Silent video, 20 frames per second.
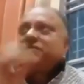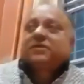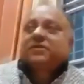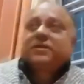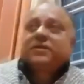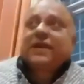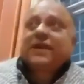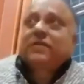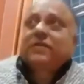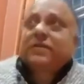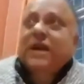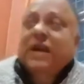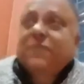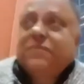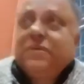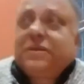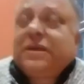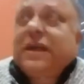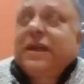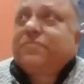That
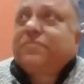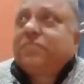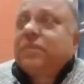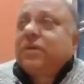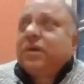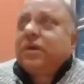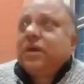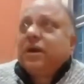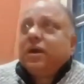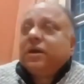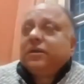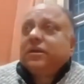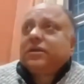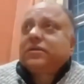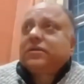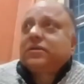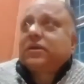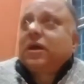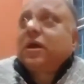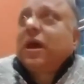means that
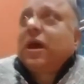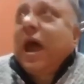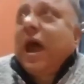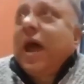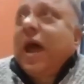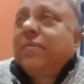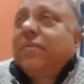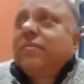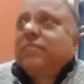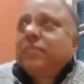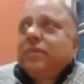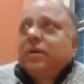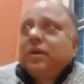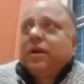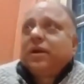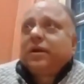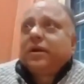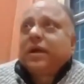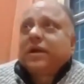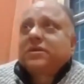this aham
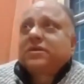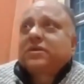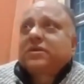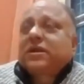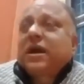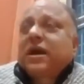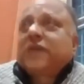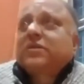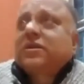doesn't